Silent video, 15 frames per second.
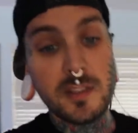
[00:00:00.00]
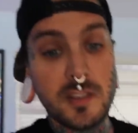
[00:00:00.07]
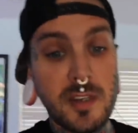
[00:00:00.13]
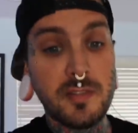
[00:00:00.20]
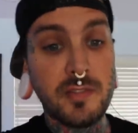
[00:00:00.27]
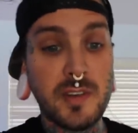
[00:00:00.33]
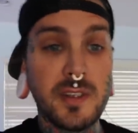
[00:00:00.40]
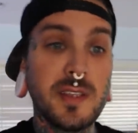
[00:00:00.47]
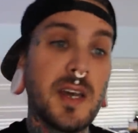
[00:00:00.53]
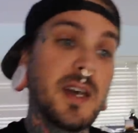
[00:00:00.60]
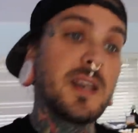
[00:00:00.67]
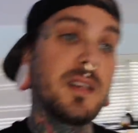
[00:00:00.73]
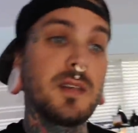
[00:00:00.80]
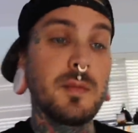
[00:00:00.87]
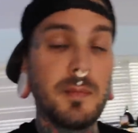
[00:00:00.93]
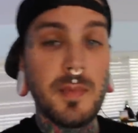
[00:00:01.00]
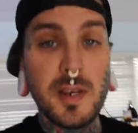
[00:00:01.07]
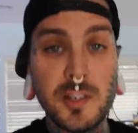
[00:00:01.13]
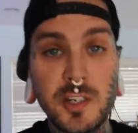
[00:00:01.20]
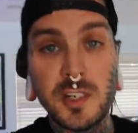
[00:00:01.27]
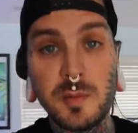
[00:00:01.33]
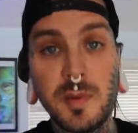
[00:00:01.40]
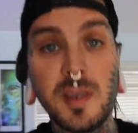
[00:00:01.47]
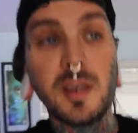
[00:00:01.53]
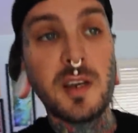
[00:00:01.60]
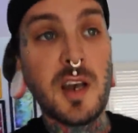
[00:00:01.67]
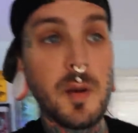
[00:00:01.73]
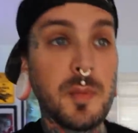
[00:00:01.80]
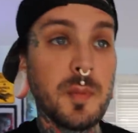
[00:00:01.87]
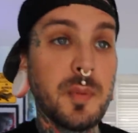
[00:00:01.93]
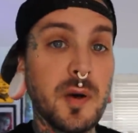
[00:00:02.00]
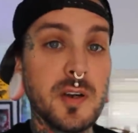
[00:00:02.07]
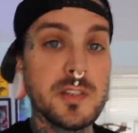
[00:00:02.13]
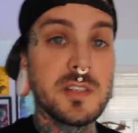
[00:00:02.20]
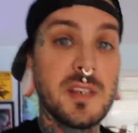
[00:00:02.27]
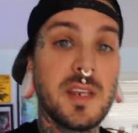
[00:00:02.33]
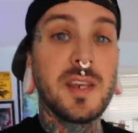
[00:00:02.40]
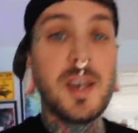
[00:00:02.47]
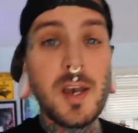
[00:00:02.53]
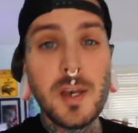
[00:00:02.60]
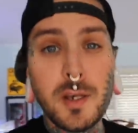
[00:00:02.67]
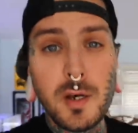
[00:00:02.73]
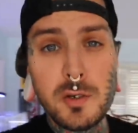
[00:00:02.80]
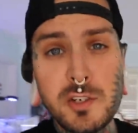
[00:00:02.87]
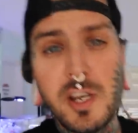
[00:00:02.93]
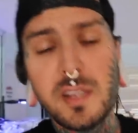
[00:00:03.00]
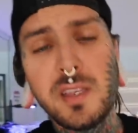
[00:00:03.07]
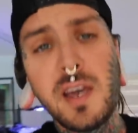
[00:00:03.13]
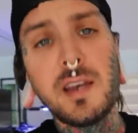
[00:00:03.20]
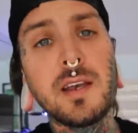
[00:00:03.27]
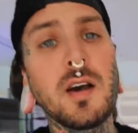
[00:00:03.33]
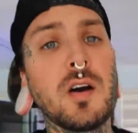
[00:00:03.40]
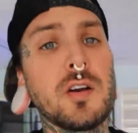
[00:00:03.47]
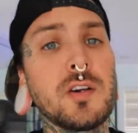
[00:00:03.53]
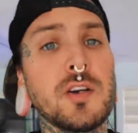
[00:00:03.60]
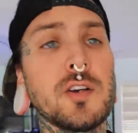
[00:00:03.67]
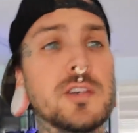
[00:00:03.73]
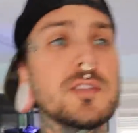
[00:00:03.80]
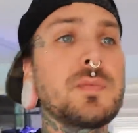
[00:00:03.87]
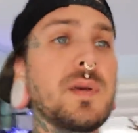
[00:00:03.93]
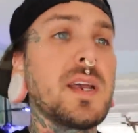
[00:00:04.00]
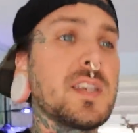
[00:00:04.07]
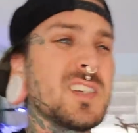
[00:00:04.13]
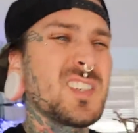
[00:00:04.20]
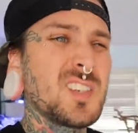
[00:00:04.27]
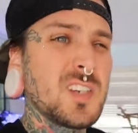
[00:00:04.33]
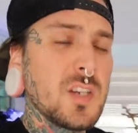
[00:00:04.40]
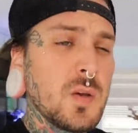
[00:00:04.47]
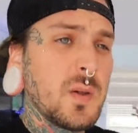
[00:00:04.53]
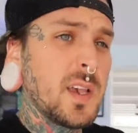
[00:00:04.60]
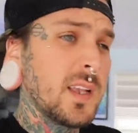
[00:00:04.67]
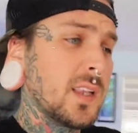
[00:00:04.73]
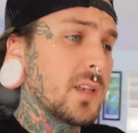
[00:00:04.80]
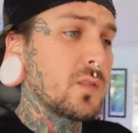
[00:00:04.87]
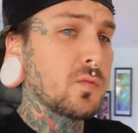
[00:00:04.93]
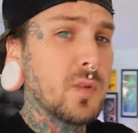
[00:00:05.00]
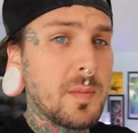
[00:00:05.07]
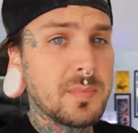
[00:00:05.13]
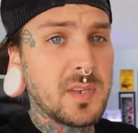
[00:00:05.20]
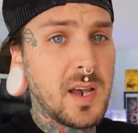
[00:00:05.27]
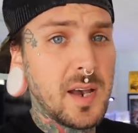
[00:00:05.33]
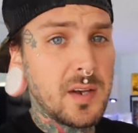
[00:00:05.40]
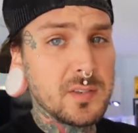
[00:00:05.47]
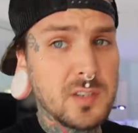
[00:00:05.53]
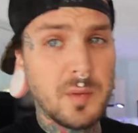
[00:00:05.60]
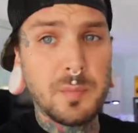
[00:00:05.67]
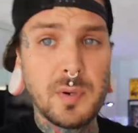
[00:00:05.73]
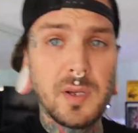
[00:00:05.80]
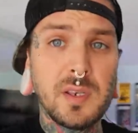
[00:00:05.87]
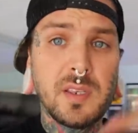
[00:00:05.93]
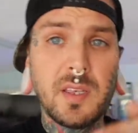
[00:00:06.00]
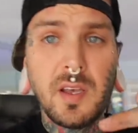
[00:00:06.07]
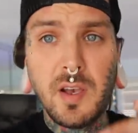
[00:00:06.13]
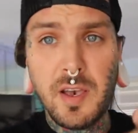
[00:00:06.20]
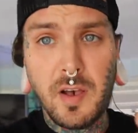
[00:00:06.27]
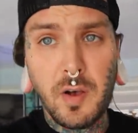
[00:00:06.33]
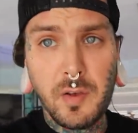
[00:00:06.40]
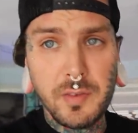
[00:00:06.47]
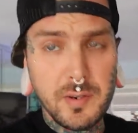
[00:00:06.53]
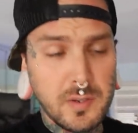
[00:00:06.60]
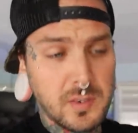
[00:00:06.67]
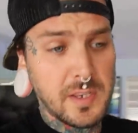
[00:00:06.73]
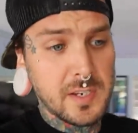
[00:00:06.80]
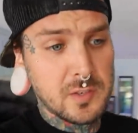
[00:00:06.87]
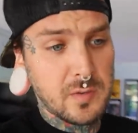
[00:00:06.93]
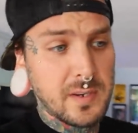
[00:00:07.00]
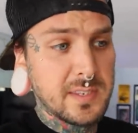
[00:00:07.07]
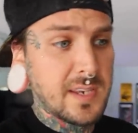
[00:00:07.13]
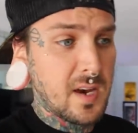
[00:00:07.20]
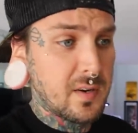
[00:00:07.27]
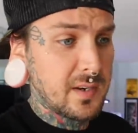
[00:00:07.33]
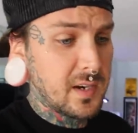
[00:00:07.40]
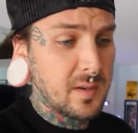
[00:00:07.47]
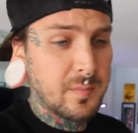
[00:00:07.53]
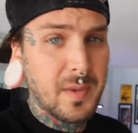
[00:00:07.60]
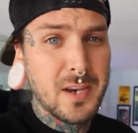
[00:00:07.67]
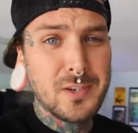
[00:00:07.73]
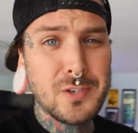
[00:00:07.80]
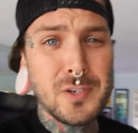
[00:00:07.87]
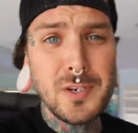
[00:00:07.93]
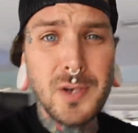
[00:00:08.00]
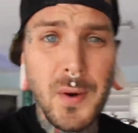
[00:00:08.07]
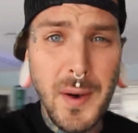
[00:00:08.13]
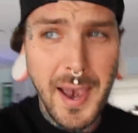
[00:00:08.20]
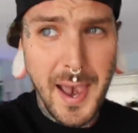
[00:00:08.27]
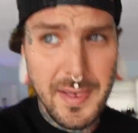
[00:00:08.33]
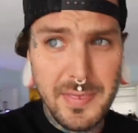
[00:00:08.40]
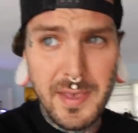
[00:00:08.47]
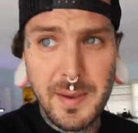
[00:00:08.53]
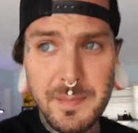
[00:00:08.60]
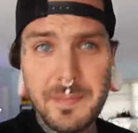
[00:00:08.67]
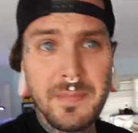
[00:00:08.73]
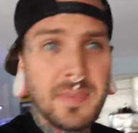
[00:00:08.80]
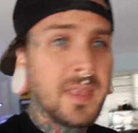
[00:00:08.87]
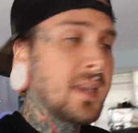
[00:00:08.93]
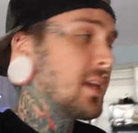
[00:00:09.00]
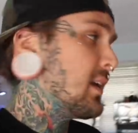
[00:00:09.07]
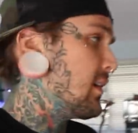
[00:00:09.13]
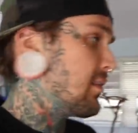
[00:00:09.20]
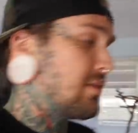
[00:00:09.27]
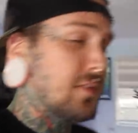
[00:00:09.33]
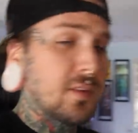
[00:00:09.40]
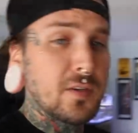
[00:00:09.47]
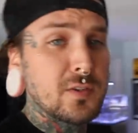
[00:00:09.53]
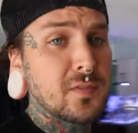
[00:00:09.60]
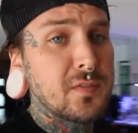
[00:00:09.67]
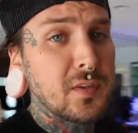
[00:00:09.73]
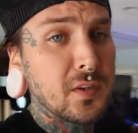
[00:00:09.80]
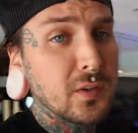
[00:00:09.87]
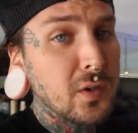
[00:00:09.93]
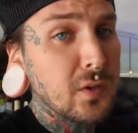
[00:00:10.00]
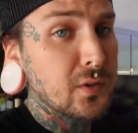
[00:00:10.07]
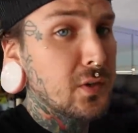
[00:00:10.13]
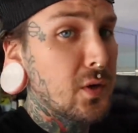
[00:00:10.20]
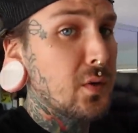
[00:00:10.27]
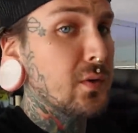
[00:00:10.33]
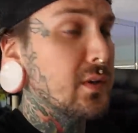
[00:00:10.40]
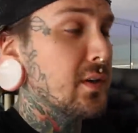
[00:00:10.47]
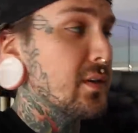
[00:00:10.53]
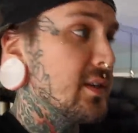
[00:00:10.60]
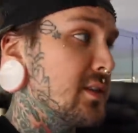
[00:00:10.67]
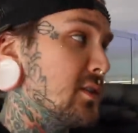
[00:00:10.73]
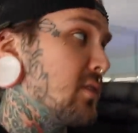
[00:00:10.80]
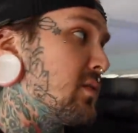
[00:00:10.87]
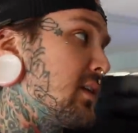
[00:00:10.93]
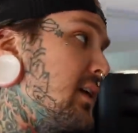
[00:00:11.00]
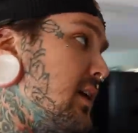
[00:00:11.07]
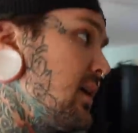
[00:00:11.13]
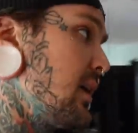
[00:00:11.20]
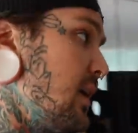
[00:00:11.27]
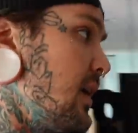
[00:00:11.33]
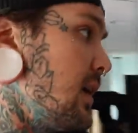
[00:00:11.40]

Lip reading: and stuff like that. Mentioned to me a couple parts in it. Go check that out on NERD's page. It's New England Reptiles. I'll put all their links right down here. Make sure you go add them. For those of you who don't know who NERD is already,